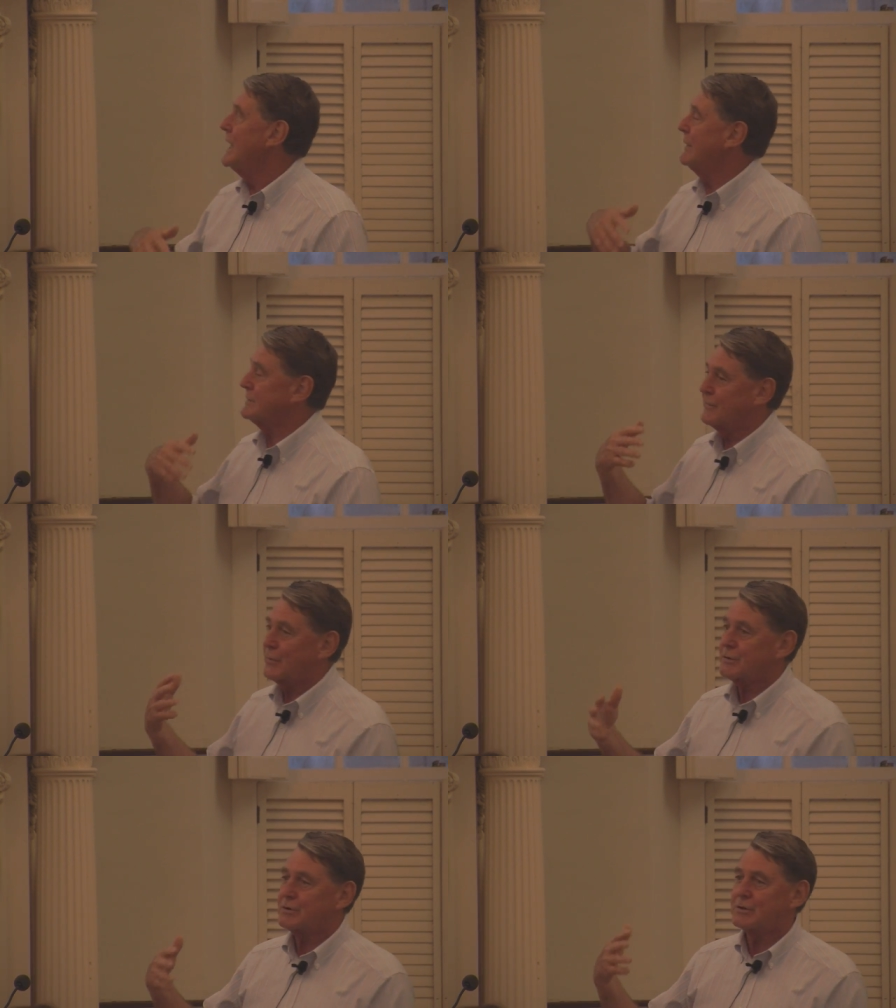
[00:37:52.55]
It was the
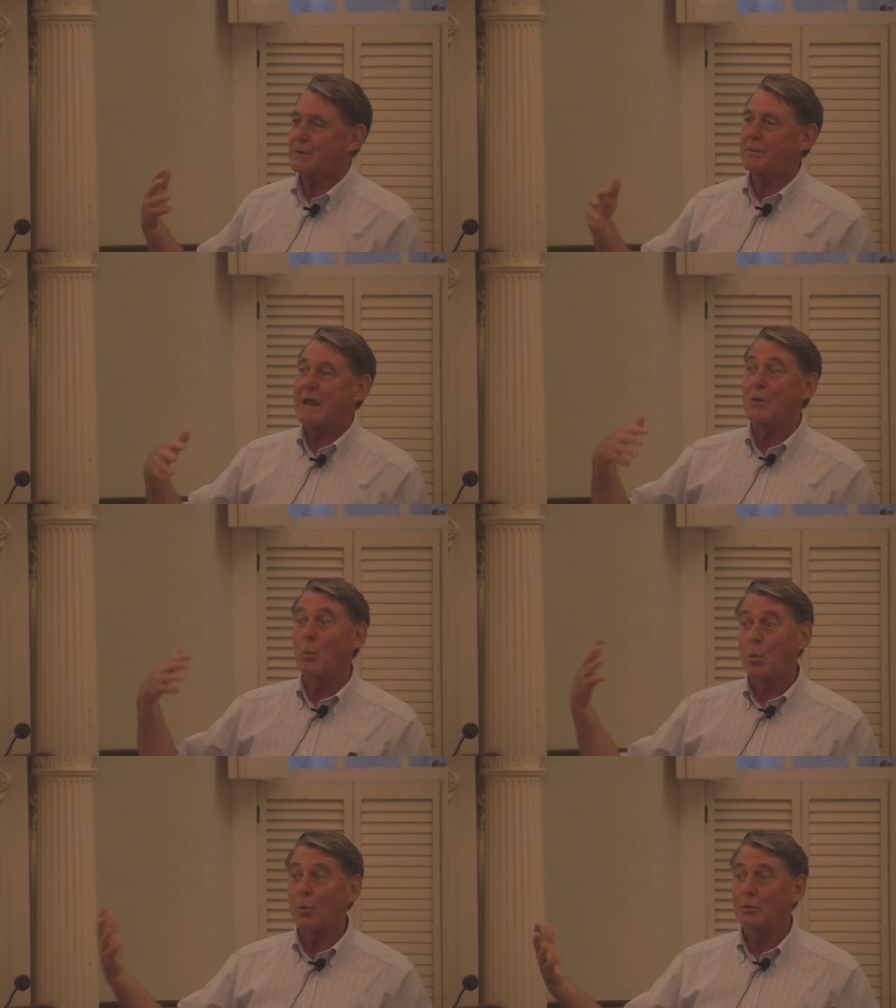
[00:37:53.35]
first ship in the
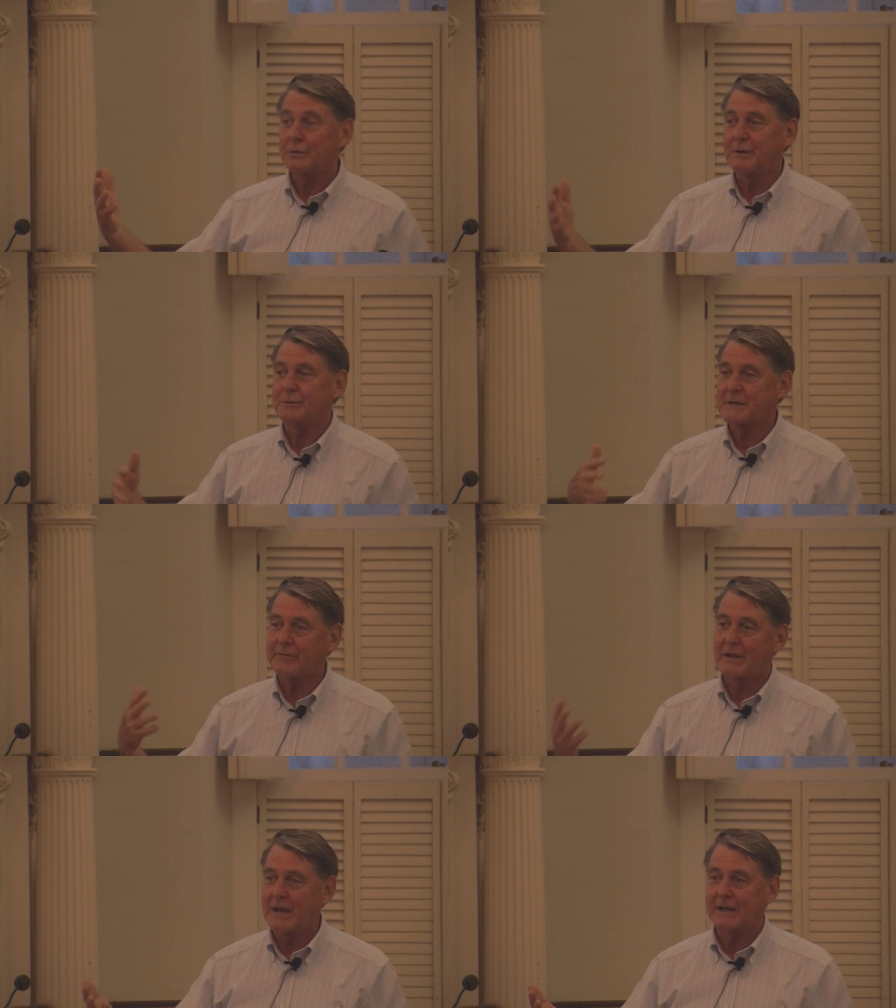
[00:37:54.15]
world that was
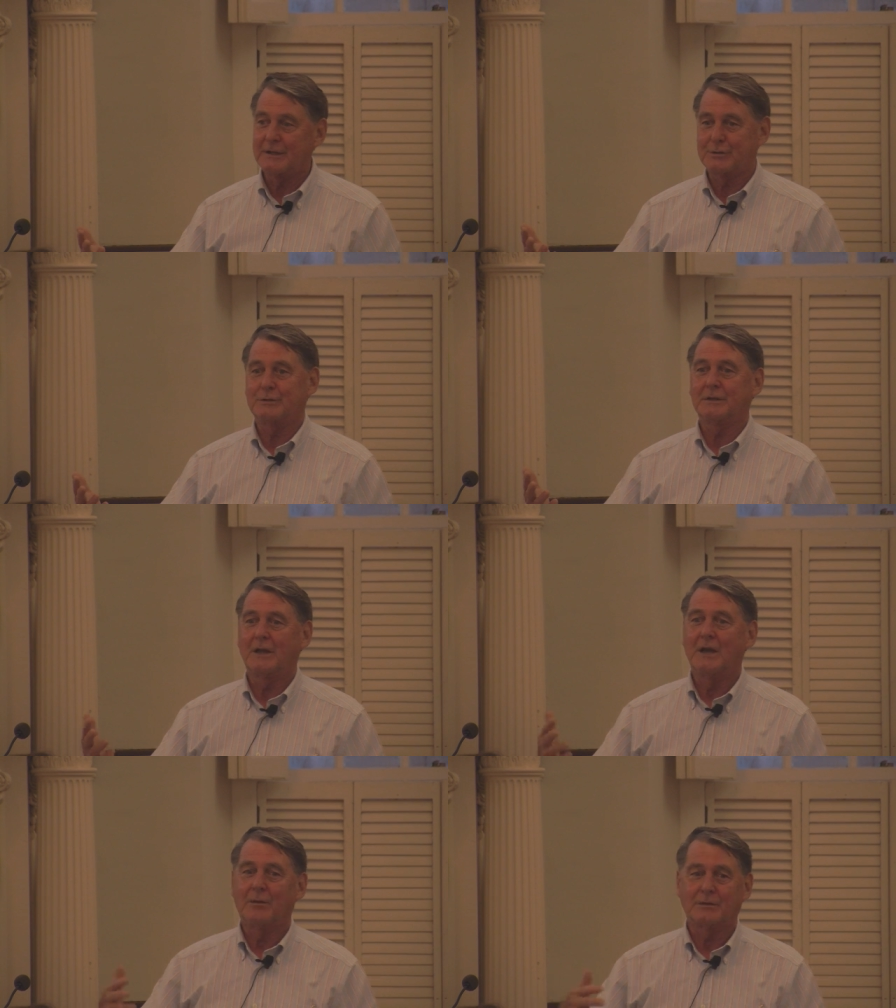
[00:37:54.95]
ever air conditioned
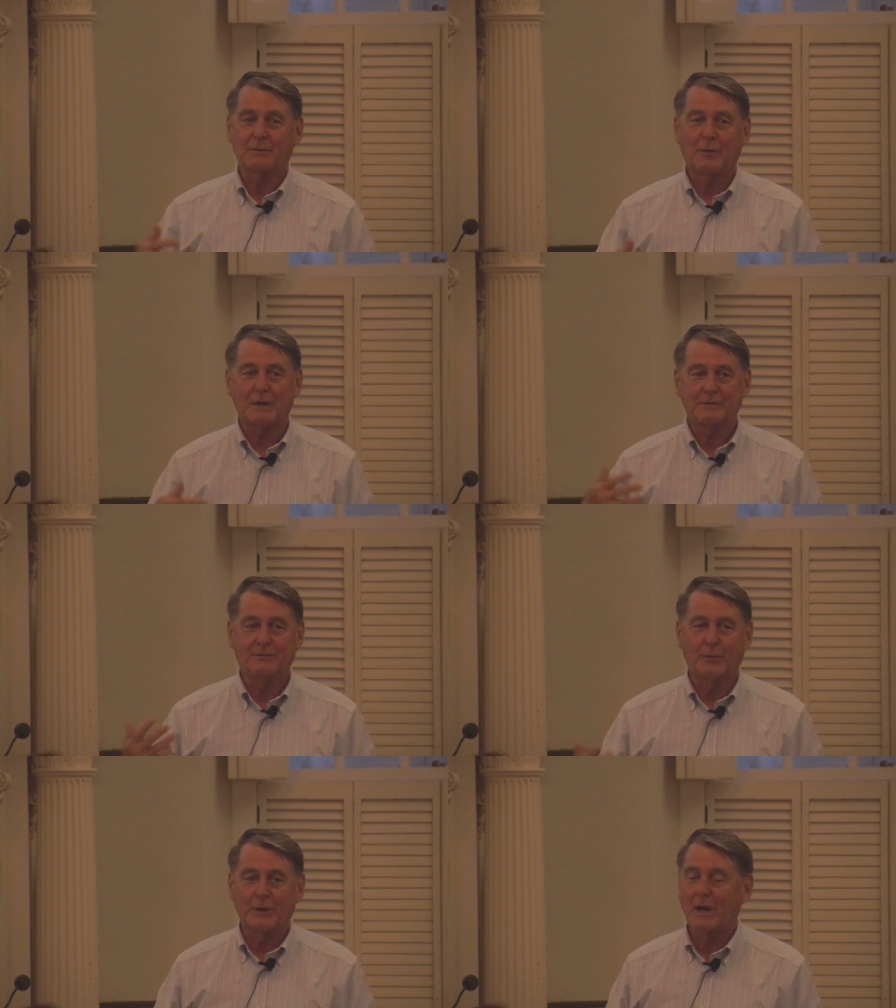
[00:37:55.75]
was the Boston
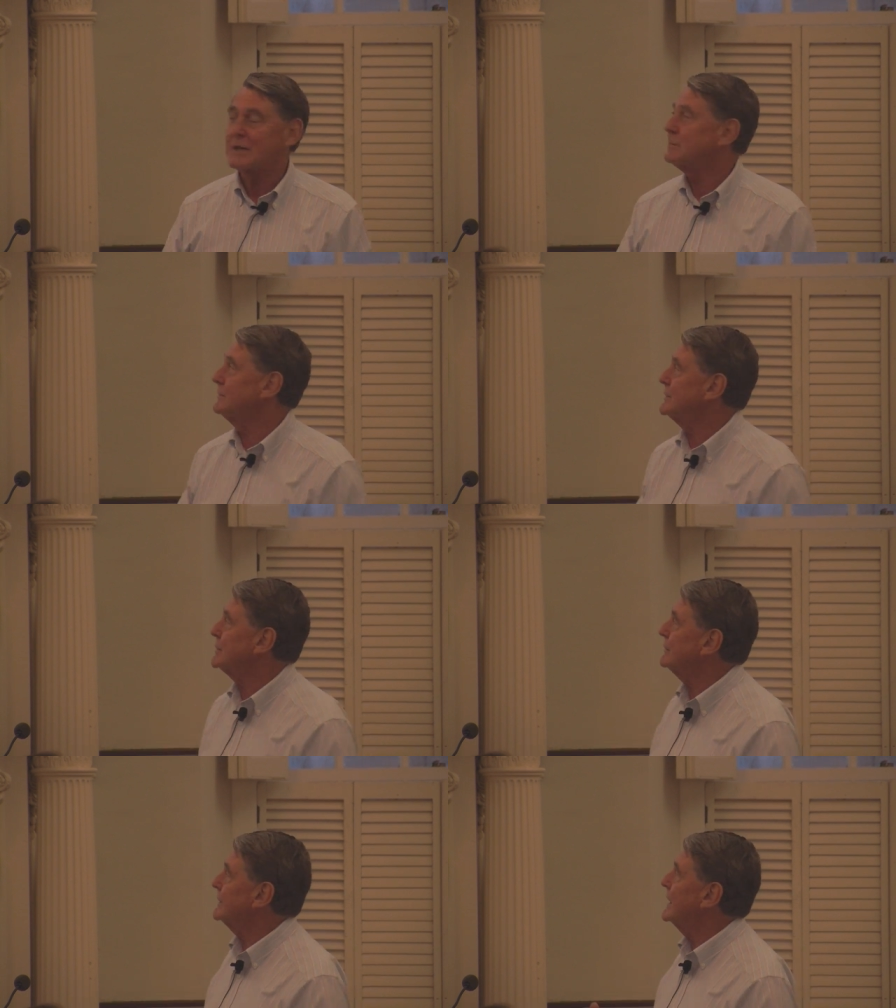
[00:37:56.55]
Floating Hospital for
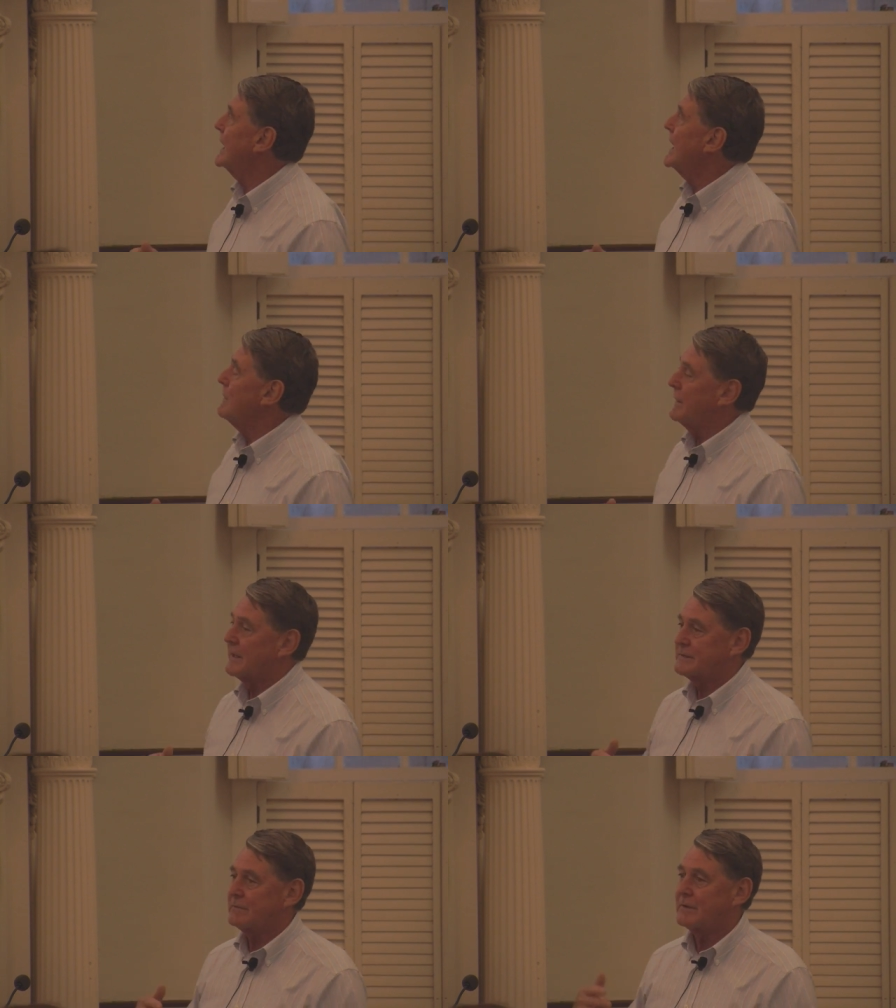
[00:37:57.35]
Children
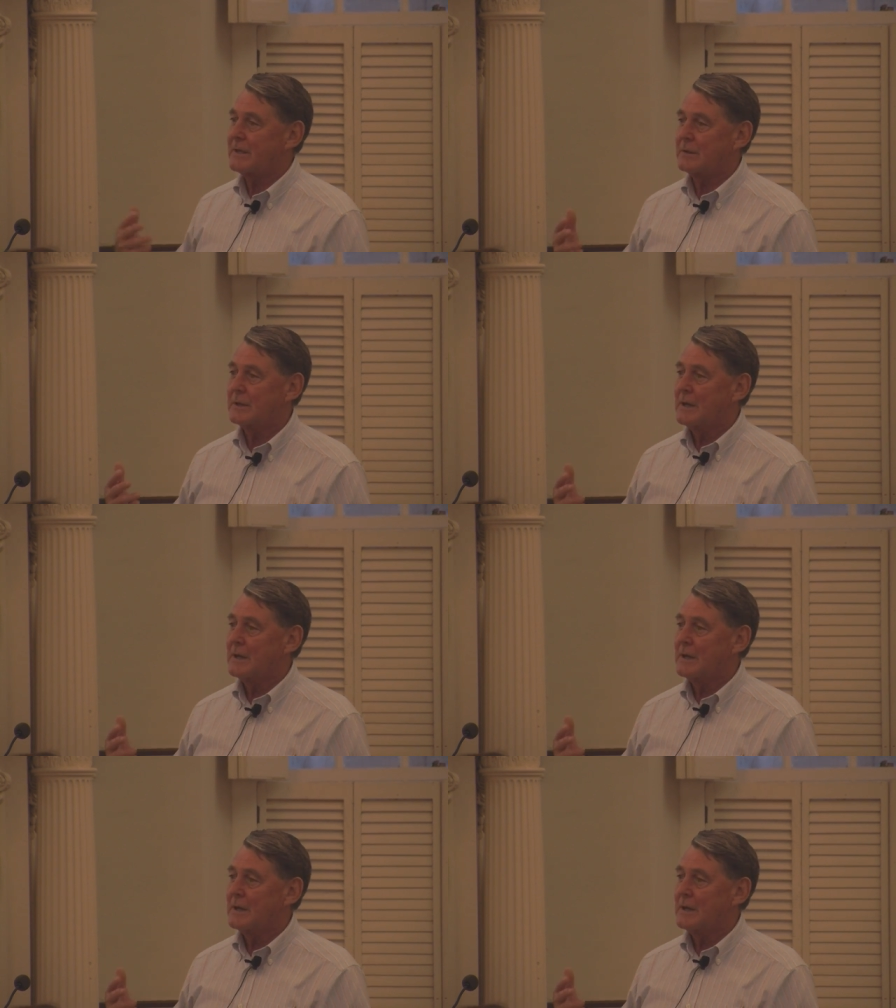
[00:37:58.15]
because they really